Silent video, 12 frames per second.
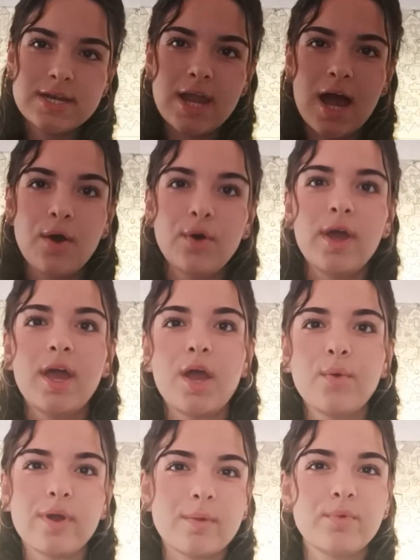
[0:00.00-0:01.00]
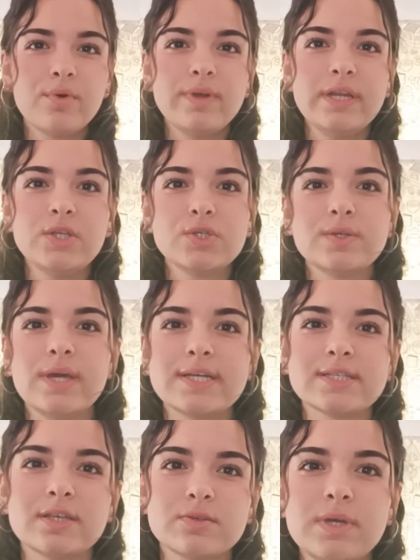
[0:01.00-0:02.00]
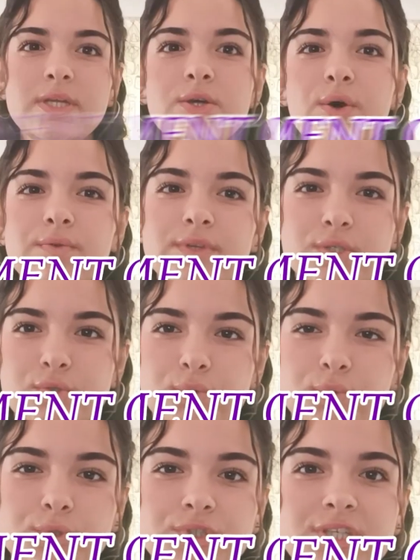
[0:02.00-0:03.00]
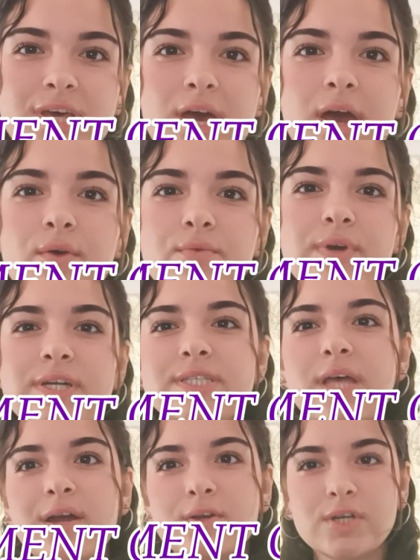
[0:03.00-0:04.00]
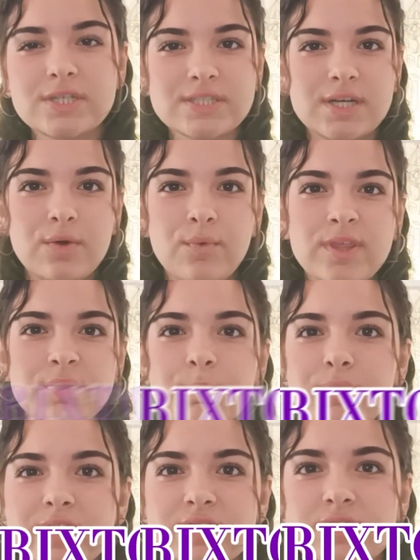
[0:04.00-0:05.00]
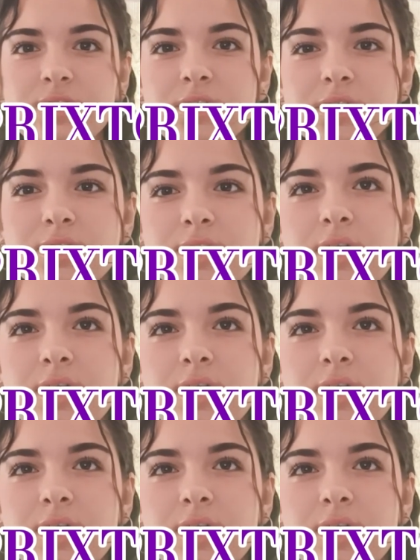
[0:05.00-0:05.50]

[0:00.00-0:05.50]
Now we are moving into the assessment of the tools. First, I'm going to start with Brixton.